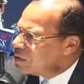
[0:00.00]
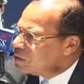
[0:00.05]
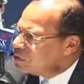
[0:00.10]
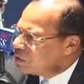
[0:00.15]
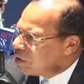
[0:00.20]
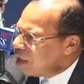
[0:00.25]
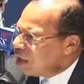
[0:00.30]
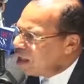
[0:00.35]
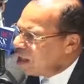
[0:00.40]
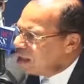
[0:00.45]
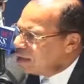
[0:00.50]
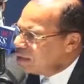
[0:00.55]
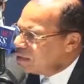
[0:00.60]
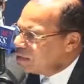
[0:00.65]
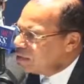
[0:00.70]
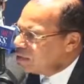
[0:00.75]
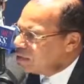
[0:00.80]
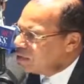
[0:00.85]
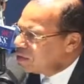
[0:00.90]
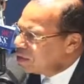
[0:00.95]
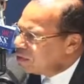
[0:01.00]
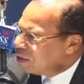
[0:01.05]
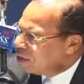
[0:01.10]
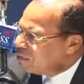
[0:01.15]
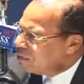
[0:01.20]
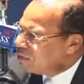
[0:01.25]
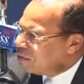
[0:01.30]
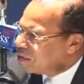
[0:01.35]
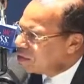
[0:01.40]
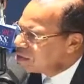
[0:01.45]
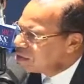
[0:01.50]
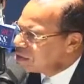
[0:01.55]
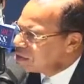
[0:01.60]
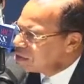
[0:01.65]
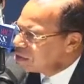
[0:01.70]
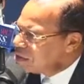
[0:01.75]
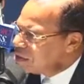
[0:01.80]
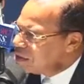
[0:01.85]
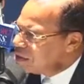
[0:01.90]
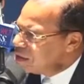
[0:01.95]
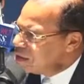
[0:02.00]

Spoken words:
tried to give us